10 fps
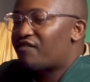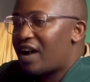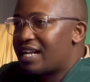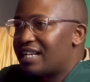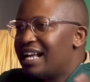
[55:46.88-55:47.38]

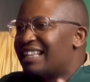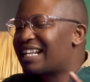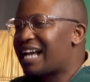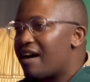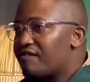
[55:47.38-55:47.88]
fund,
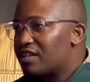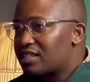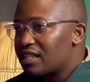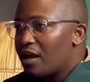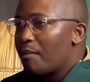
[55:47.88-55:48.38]
that
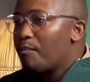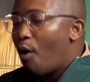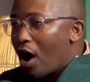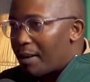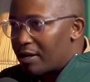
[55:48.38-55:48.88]
covers
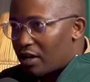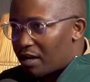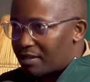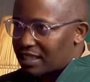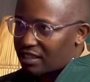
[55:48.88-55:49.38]
bonke
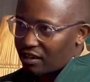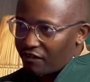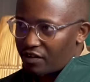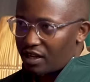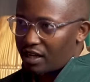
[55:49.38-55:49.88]
abantwana base South
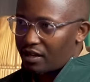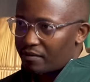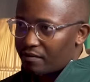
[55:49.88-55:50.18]
Africa.